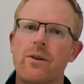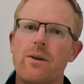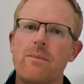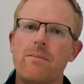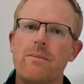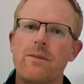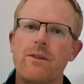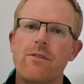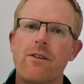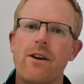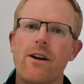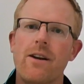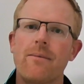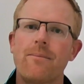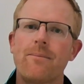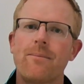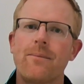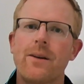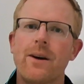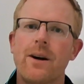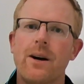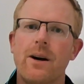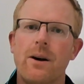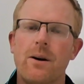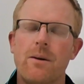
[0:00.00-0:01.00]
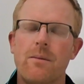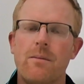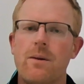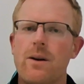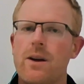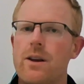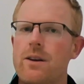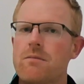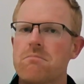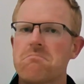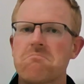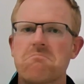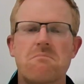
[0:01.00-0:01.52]
empty rate,
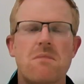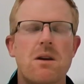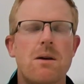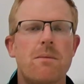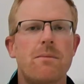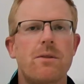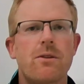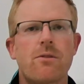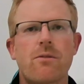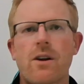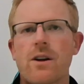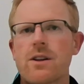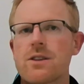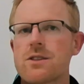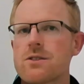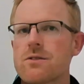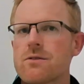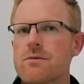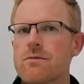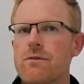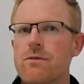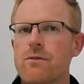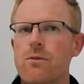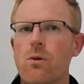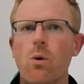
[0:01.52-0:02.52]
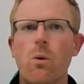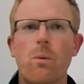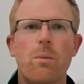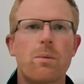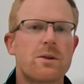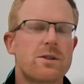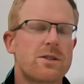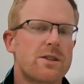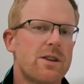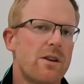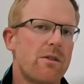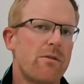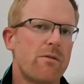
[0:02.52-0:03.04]
and empty rates of 4%,
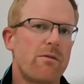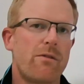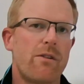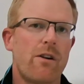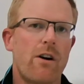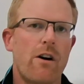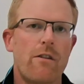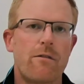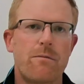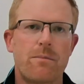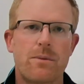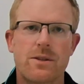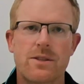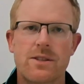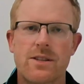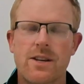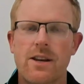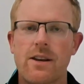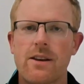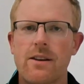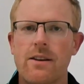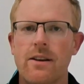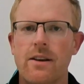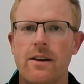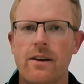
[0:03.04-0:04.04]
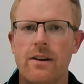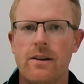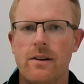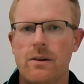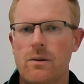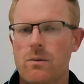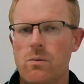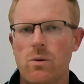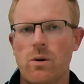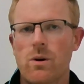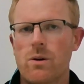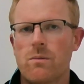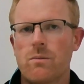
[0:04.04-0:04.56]
5%
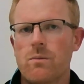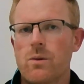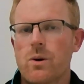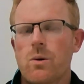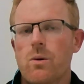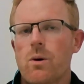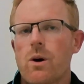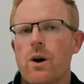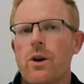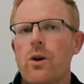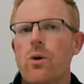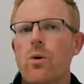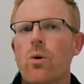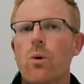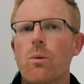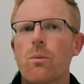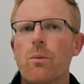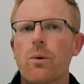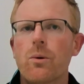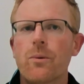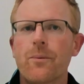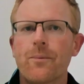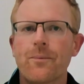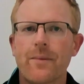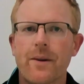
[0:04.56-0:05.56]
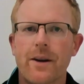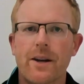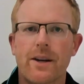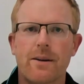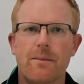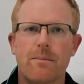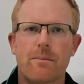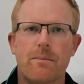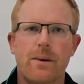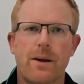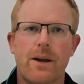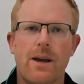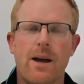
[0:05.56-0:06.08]
were quite normal and
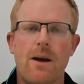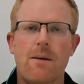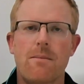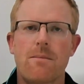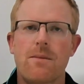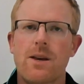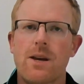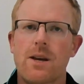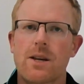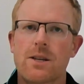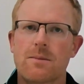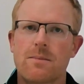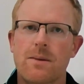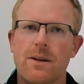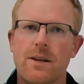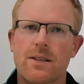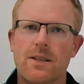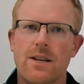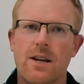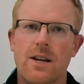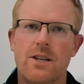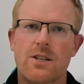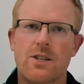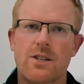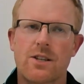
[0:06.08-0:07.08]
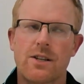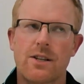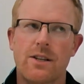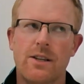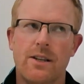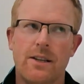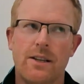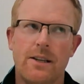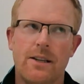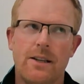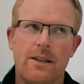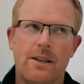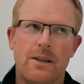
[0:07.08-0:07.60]
became the expectation.
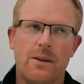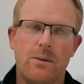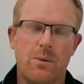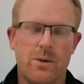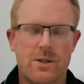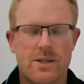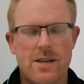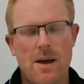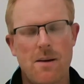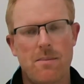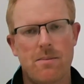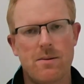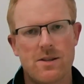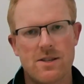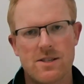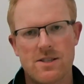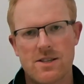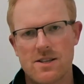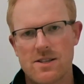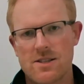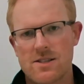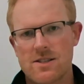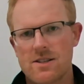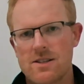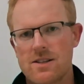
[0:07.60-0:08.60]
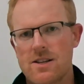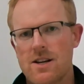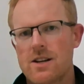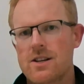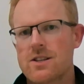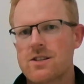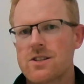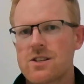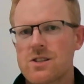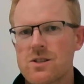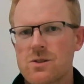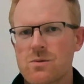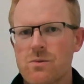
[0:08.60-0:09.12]
What's happened since
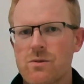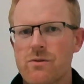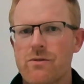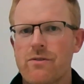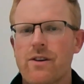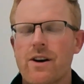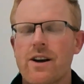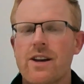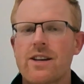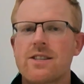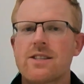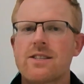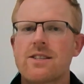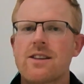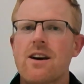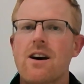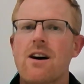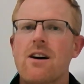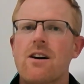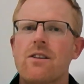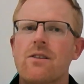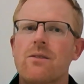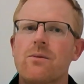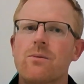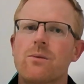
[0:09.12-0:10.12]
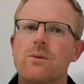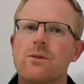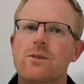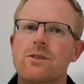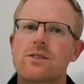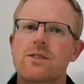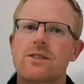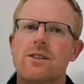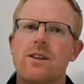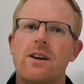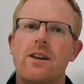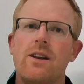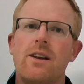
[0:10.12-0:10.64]
inductions were phased out
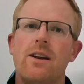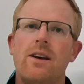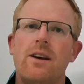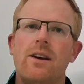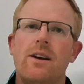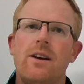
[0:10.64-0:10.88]
was that